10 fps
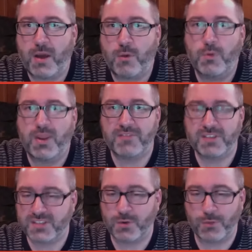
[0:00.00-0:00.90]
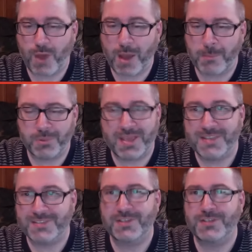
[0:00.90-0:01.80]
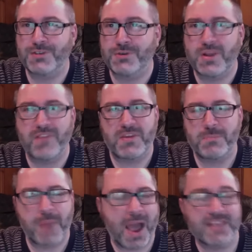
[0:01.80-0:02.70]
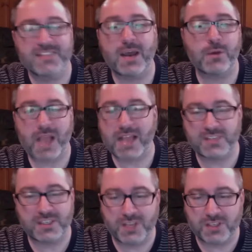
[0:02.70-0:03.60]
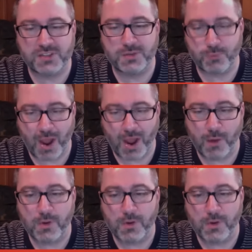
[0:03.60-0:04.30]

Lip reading: We have to see what Rob Blake's going to do if he buys out guys like Dustin Brown.